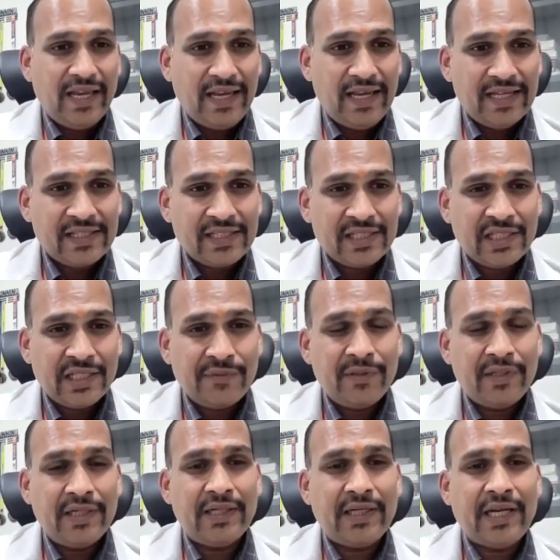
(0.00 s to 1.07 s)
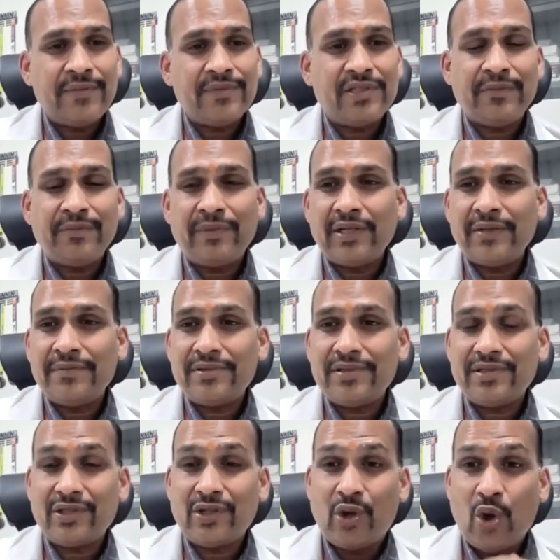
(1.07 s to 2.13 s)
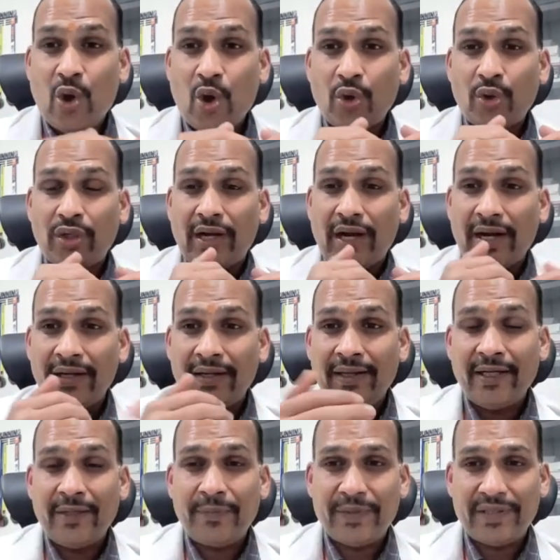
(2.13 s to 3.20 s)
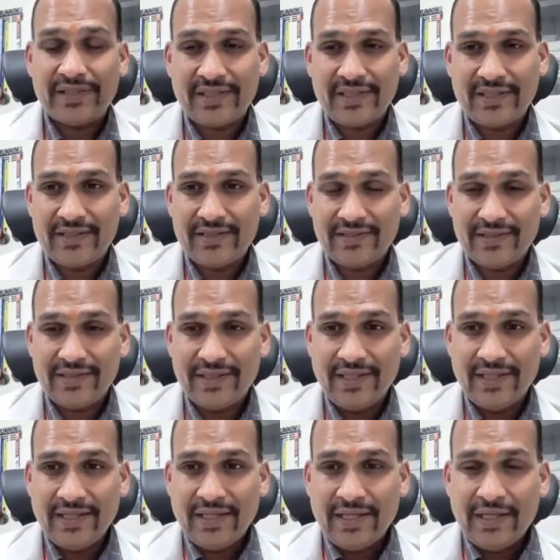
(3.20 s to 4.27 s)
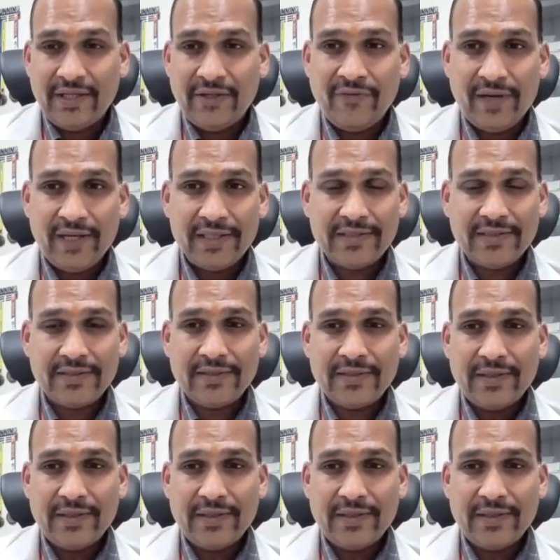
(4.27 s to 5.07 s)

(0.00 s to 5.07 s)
Excessive daytime symptoms gone 100%. He was